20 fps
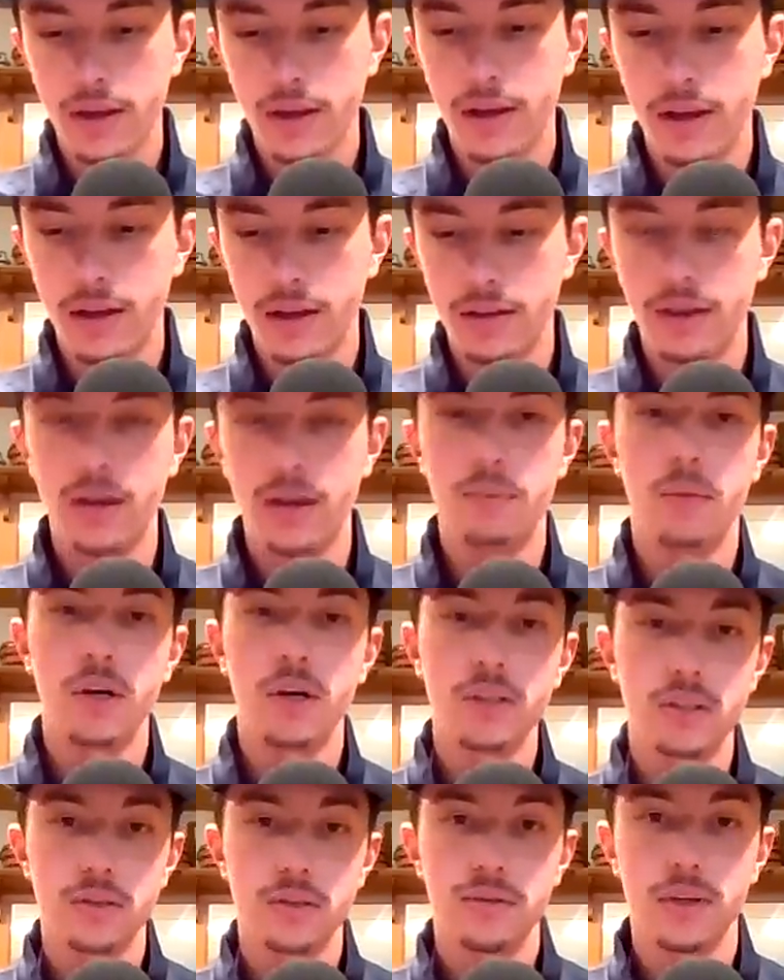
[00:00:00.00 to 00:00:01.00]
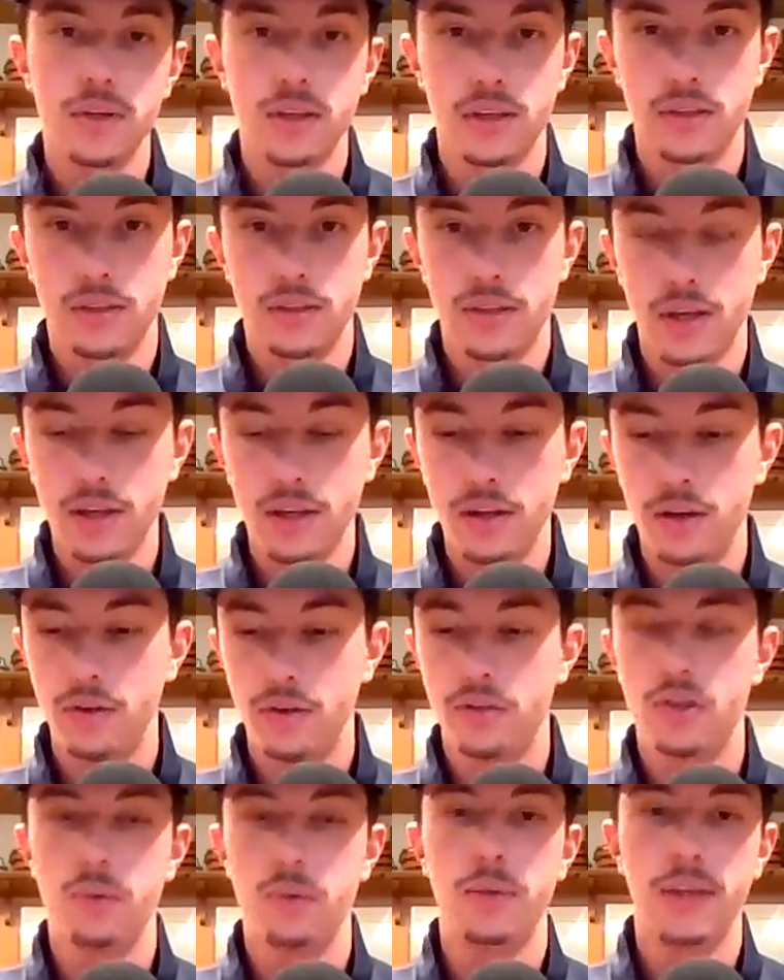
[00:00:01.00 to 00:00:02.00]
And much of it
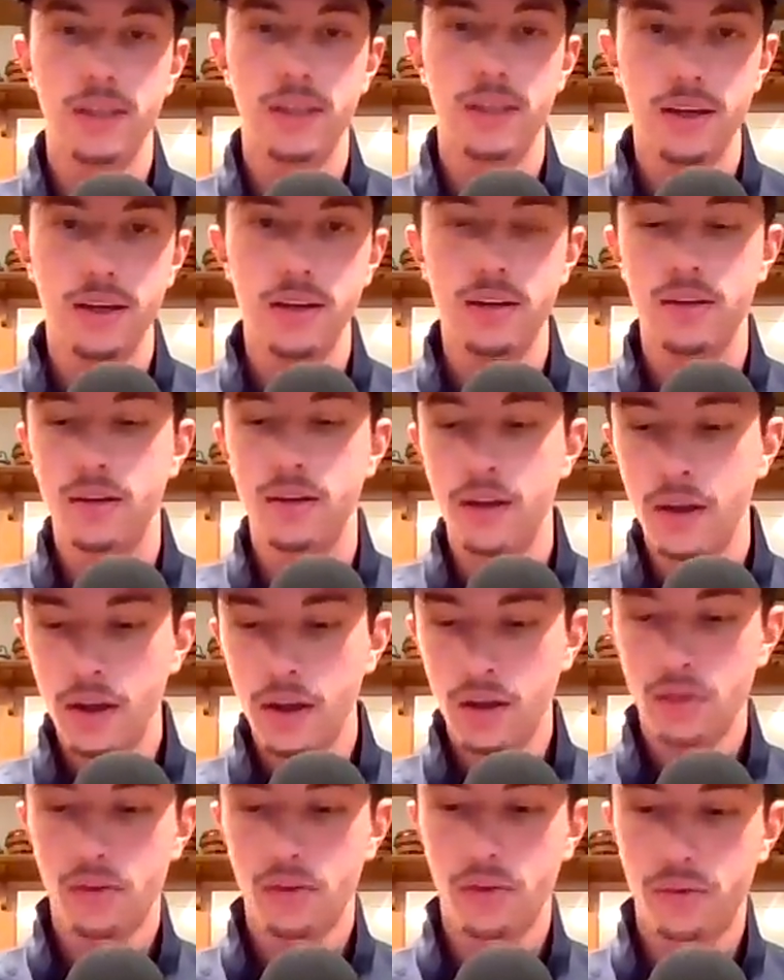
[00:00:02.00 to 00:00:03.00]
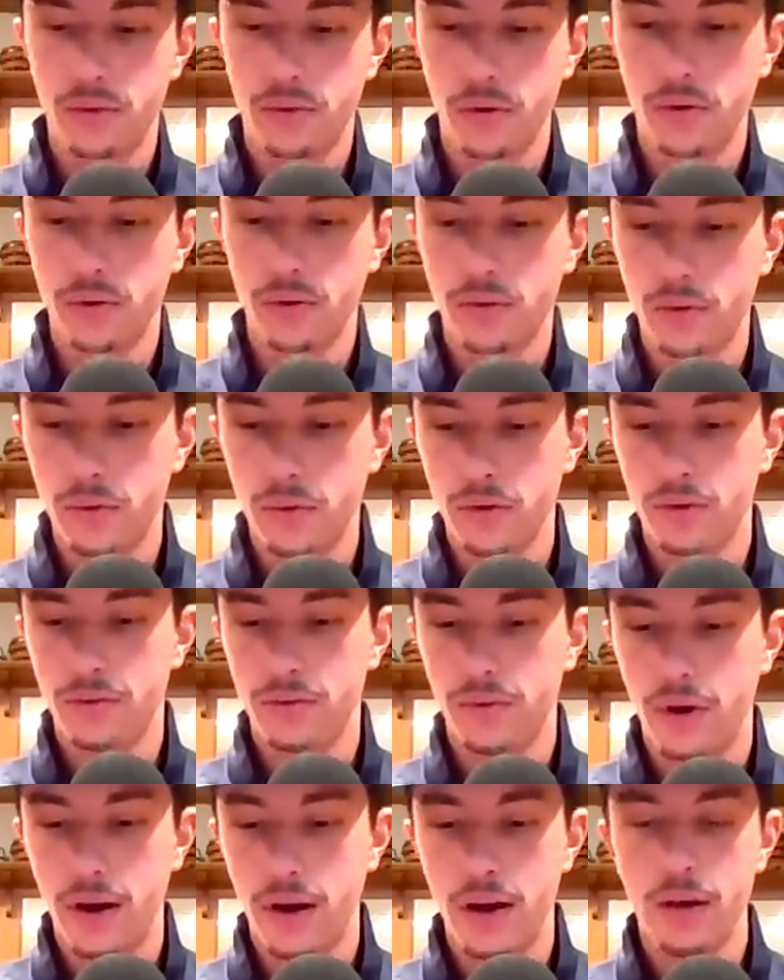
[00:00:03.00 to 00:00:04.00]
continued to begin the third quarter
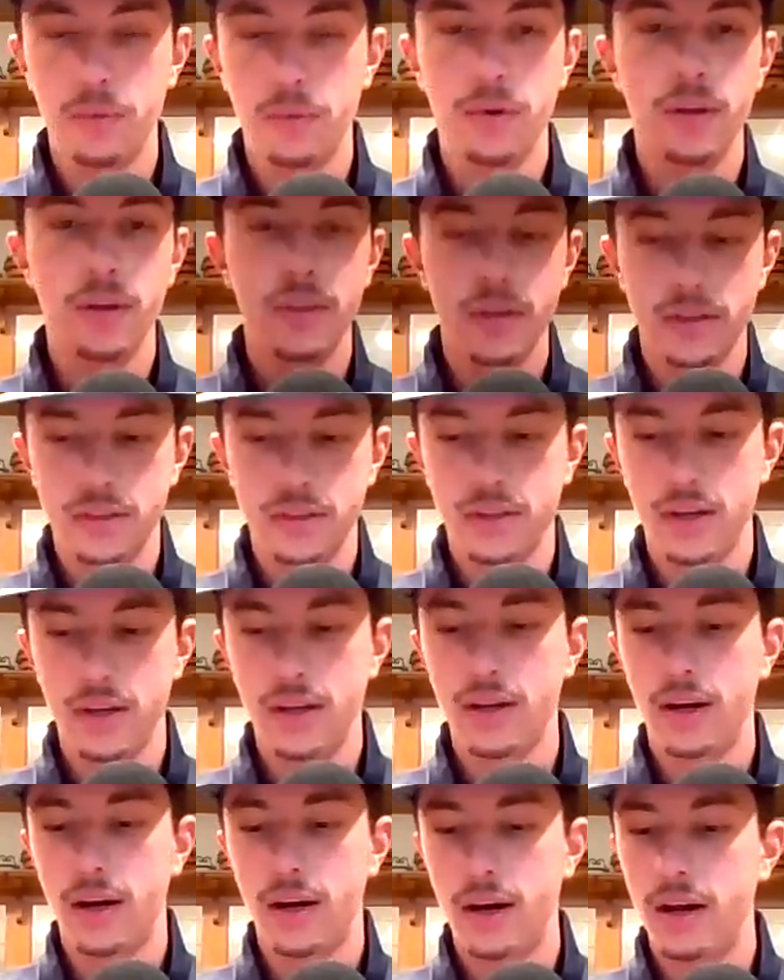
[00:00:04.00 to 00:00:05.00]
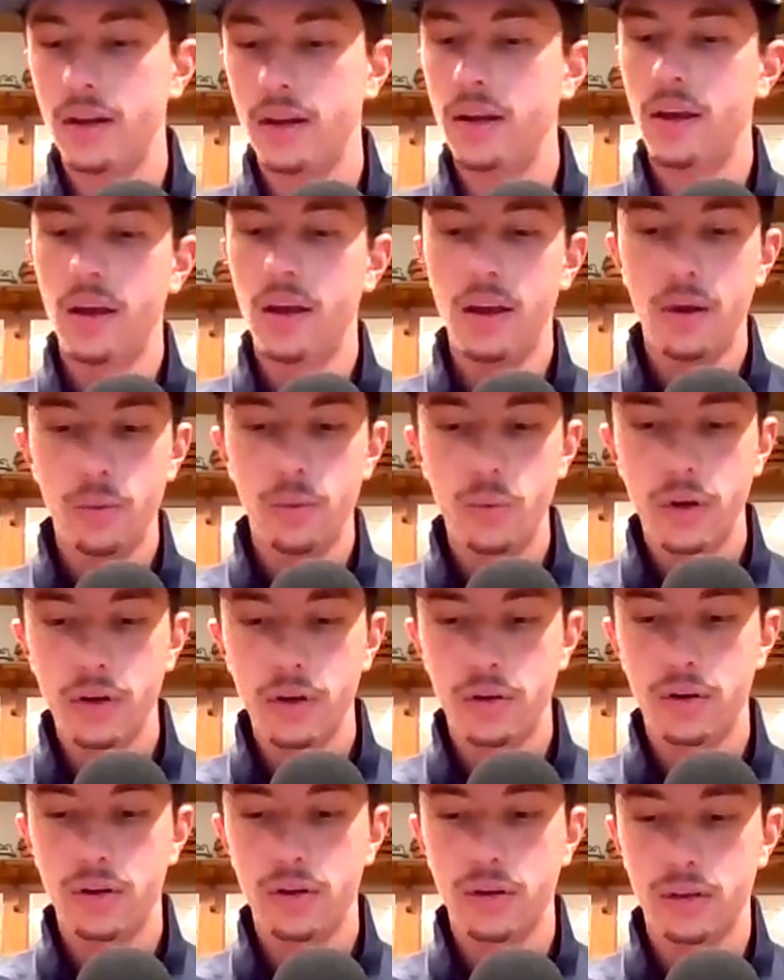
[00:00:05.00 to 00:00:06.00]
for Iowa. They stayed hot,
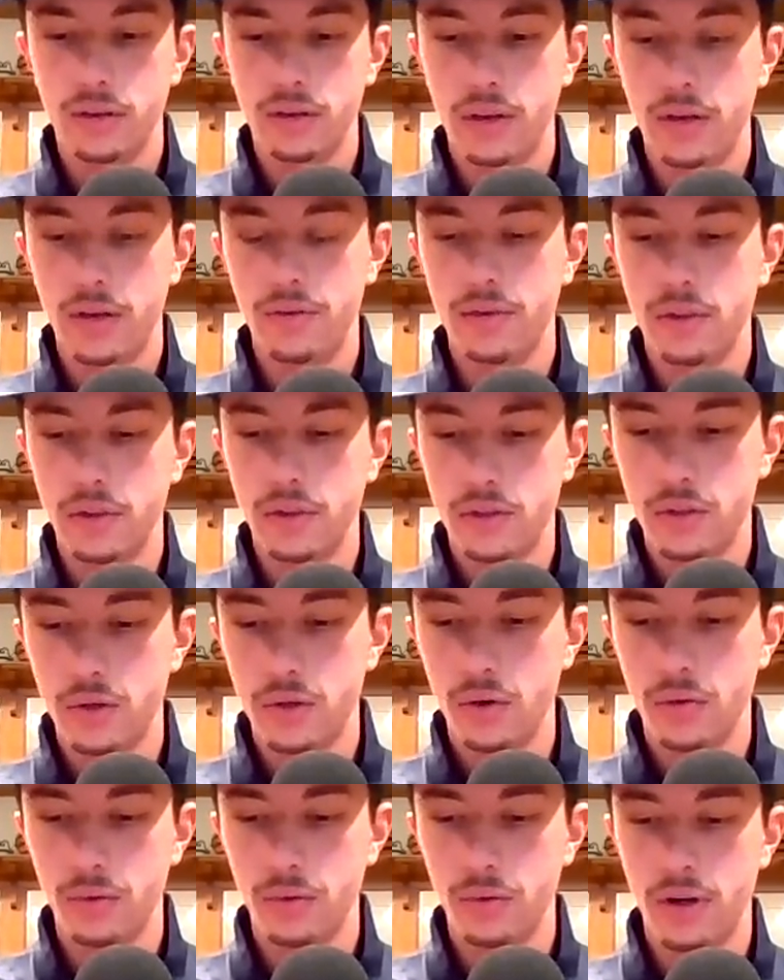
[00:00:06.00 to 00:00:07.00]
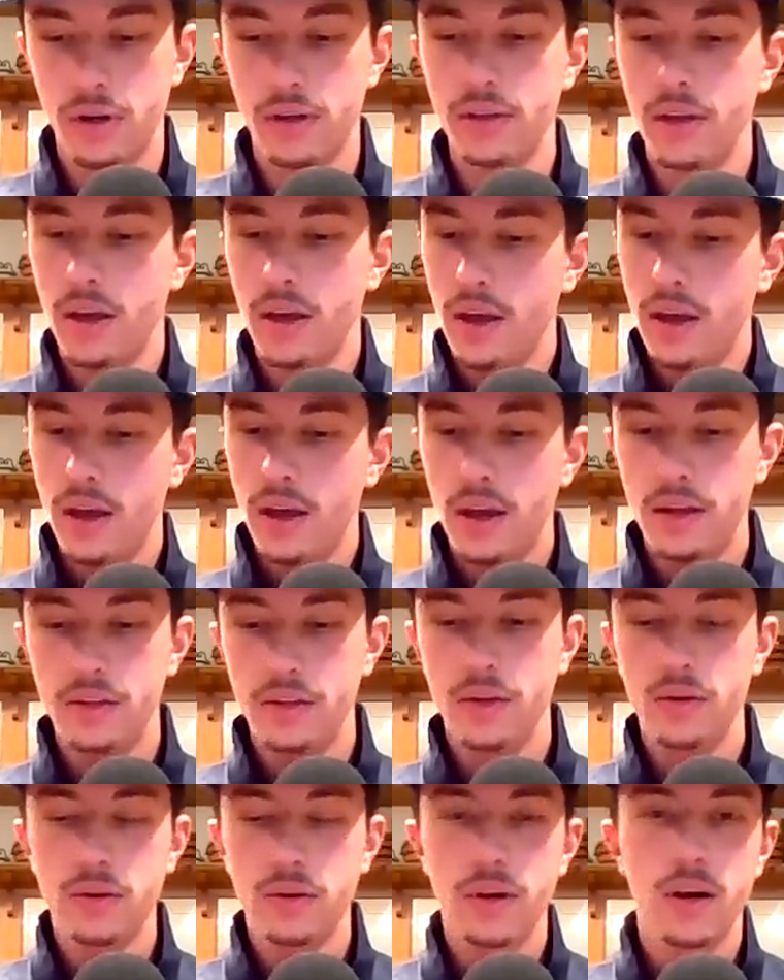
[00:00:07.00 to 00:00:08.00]
went on an 11-2 run,
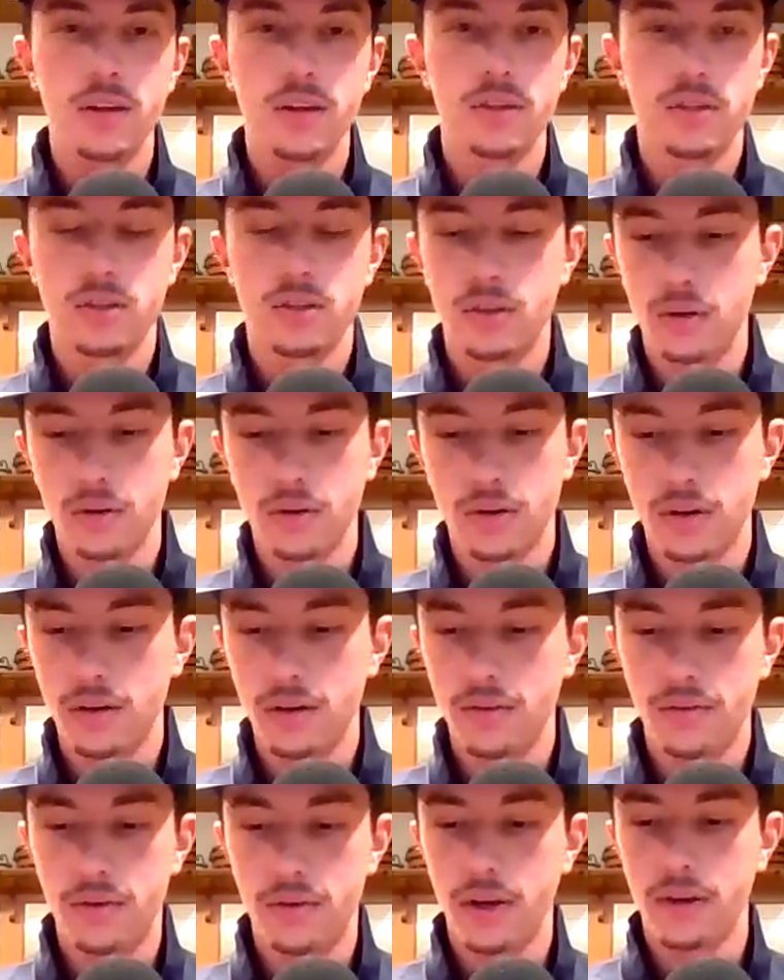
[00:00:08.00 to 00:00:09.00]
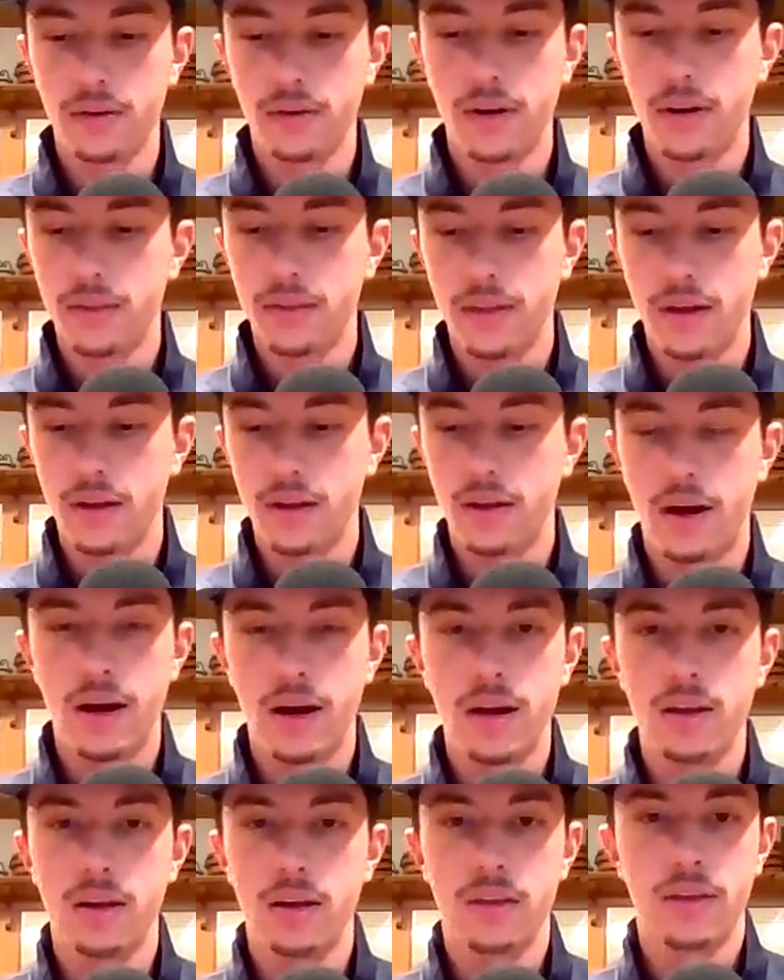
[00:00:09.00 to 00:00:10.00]
and UConn still couldn't figure out
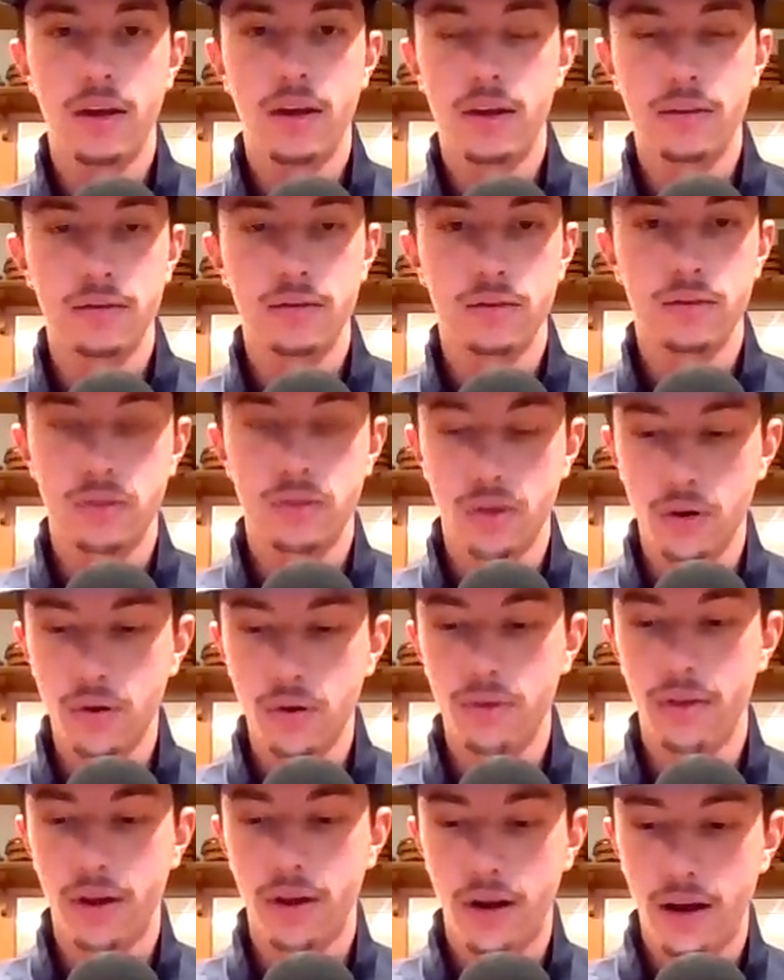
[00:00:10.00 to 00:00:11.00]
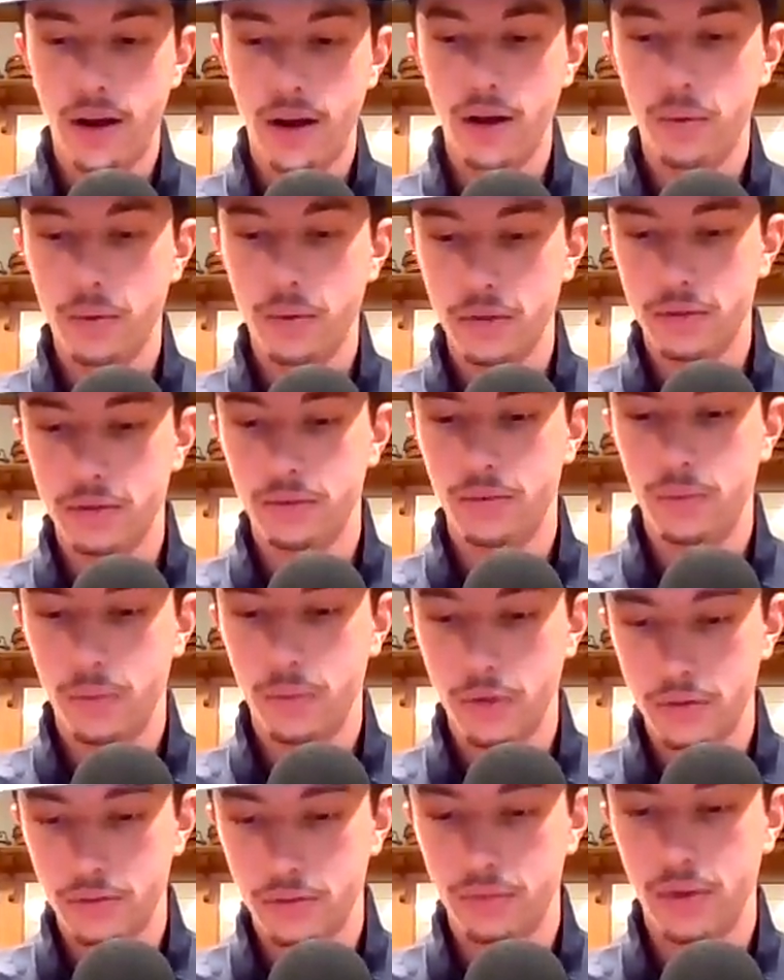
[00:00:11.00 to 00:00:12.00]
that zone that Iowa
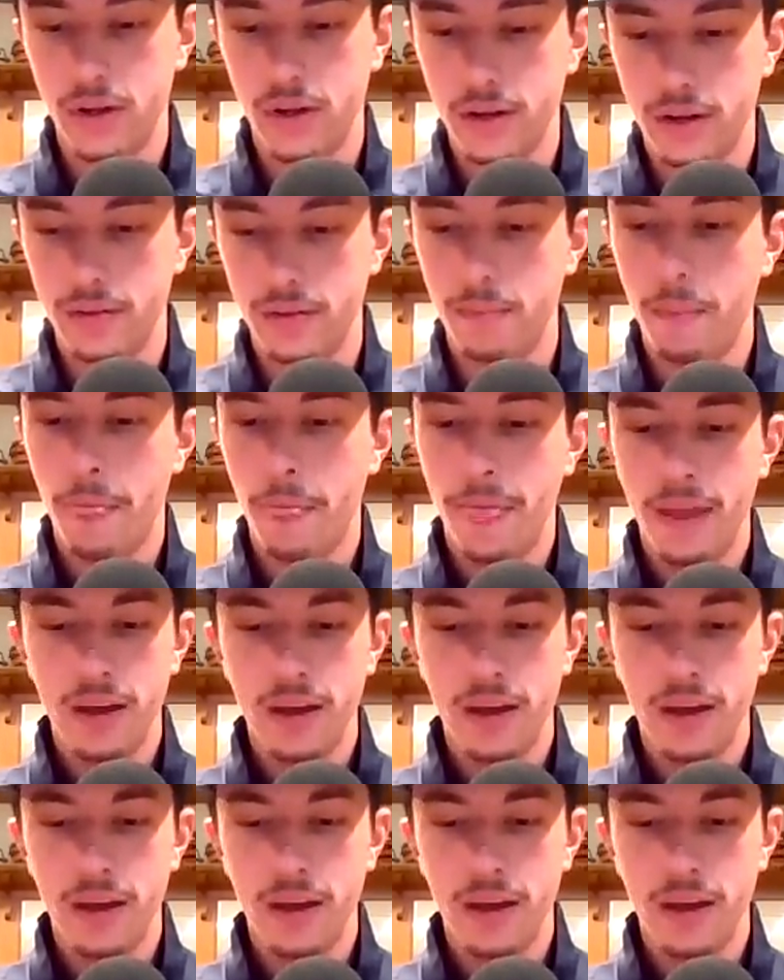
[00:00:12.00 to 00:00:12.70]
was running.